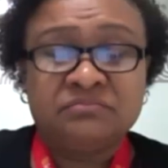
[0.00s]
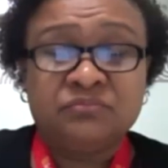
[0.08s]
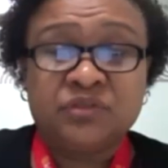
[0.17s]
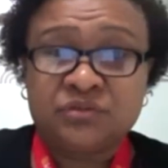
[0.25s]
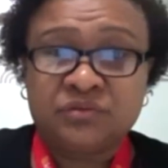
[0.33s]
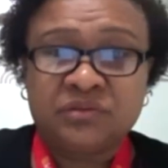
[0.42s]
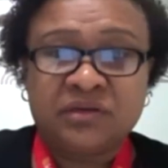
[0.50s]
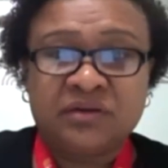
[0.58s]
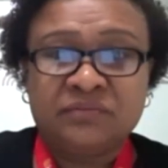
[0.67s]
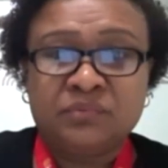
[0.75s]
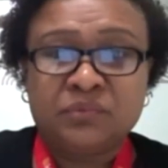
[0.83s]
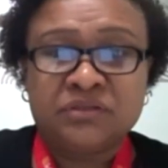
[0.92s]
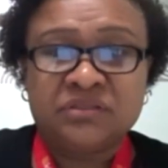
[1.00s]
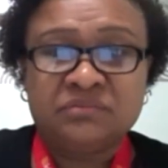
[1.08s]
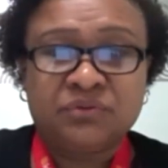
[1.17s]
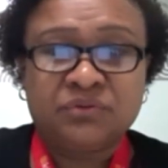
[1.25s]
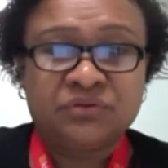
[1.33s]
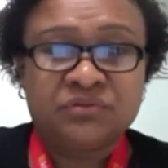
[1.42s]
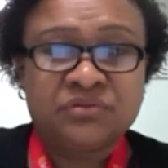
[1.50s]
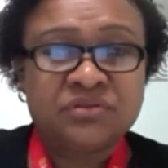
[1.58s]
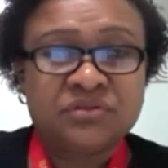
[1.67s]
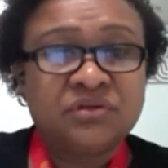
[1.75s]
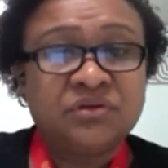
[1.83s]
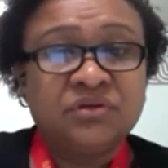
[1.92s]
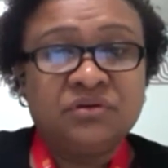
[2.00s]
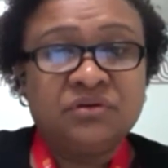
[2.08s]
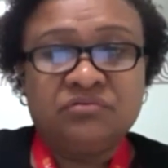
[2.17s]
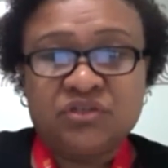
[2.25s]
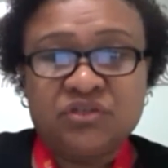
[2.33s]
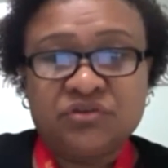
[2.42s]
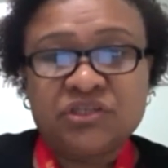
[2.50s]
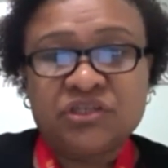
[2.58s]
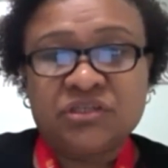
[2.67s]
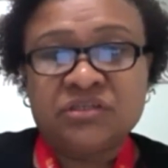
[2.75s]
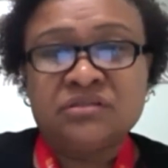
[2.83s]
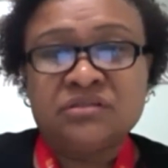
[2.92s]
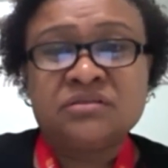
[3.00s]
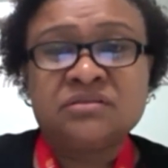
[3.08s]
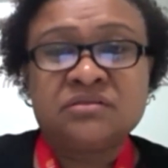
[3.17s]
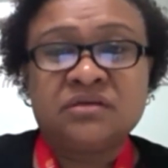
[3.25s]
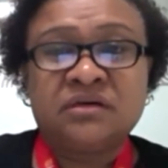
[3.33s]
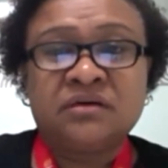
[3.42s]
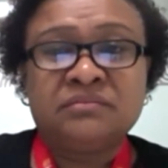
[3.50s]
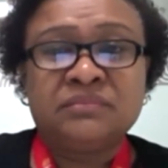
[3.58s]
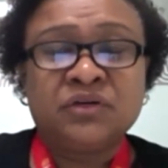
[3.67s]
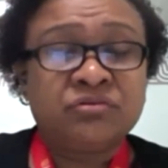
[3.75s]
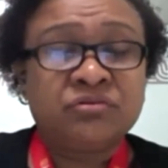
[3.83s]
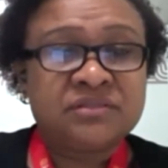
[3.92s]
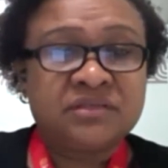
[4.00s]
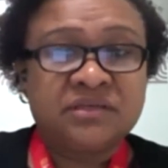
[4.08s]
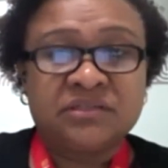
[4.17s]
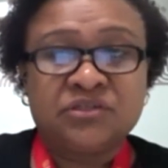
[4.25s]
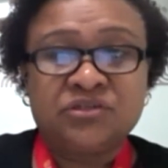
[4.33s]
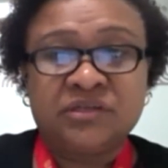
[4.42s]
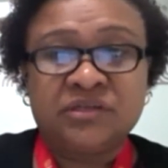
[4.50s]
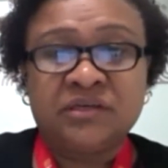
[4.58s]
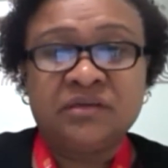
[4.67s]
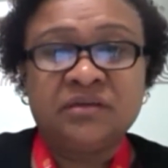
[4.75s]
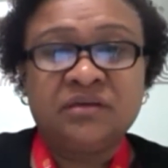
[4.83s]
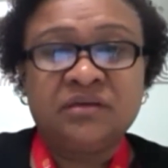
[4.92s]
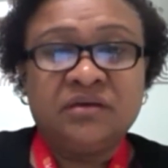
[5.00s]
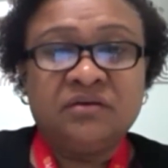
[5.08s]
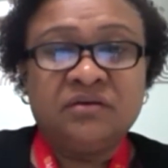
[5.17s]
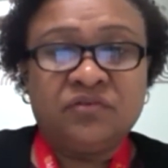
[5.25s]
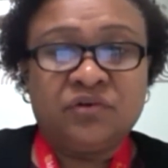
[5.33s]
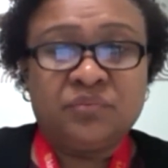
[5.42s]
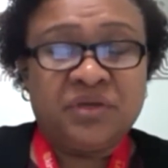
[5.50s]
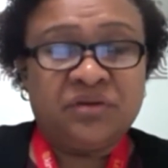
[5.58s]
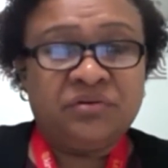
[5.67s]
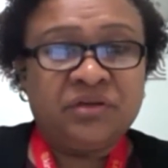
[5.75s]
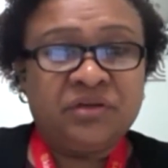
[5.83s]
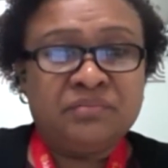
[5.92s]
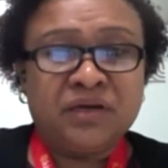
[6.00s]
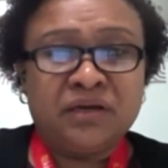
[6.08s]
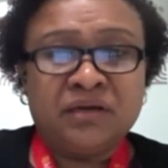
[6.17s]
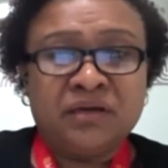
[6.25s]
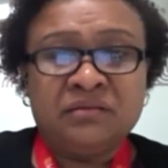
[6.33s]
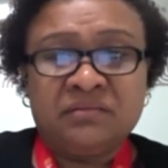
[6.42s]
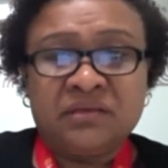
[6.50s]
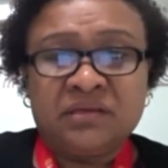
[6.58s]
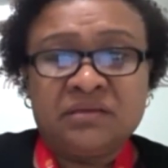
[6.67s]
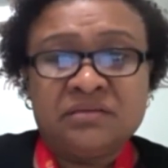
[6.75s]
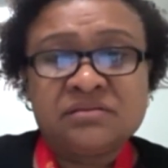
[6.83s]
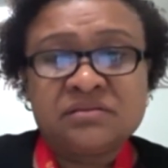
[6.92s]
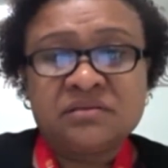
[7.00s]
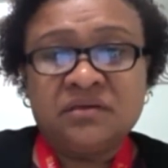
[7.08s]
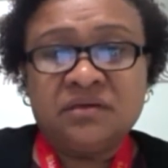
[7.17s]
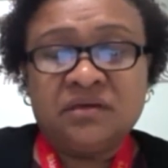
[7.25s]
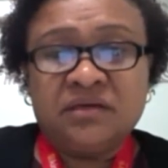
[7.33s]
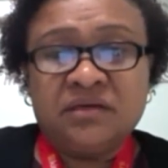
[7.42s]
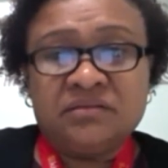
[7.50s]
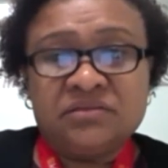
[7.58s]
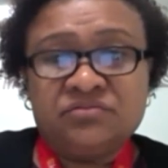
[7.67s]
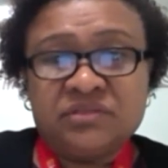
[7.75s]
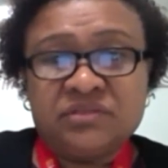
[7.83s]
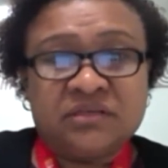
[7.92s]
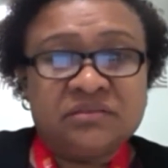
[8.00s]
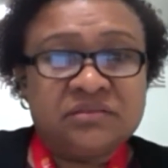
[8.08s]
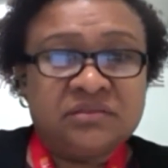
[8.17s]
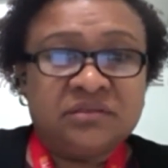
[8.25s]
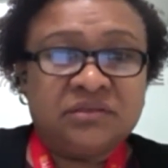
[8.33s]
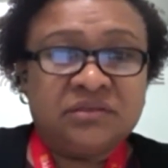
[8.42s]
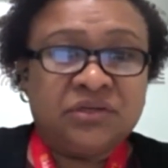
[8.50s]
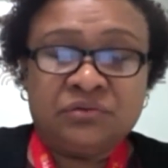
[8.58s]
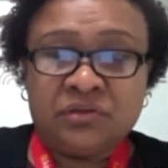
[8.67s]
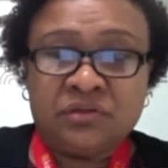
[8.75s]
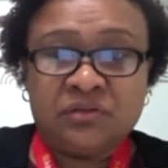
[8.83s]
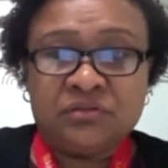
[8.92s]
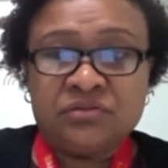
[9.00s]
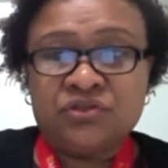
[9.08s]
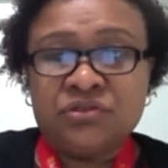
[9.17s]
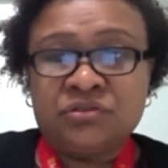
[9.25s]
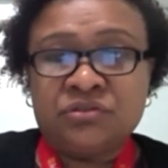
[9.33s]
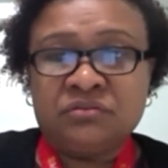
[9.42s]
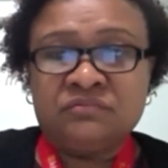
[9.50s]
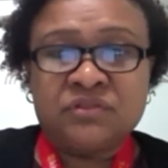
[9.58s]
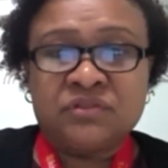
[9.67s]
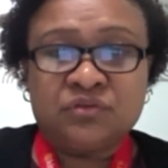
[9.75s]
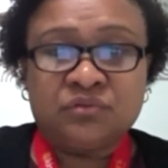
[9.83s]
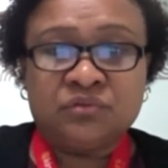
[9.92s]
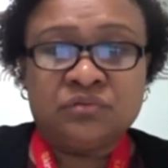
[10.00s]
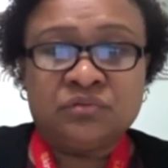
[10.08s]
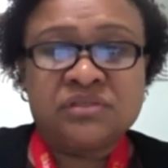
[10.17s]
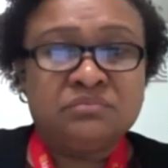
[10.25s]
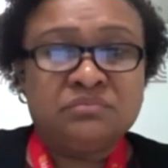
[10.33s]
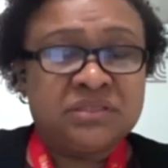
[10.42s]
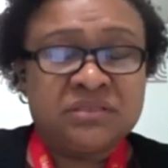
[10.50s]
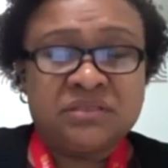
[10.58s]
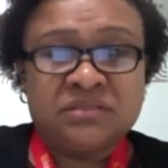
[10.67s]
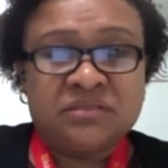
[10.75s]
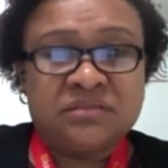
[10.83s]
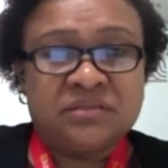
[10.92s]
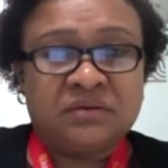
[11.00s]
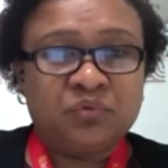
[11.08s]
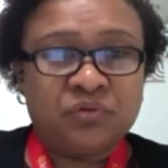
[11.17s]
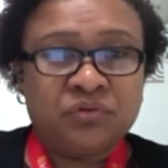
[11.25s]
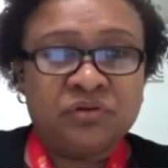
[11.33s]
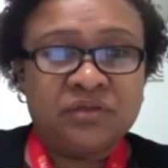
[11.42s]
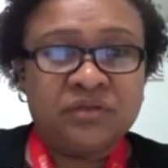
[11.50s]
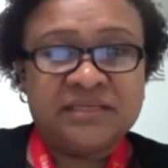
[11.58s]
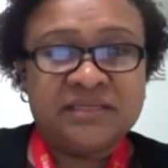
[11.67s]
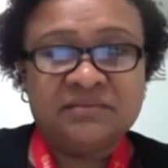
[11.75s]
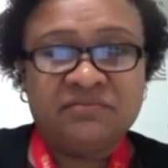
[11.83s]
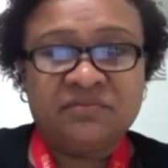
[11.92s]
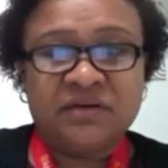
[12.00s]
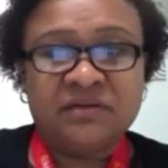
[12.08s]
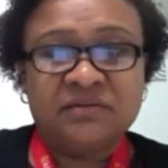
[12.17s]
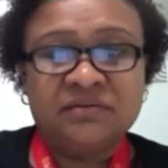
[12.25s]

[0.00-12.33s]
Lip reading: We saw the government impose restrictions across the country for a period, among other things. This resulted in, the closure of schools and businesses that were not classified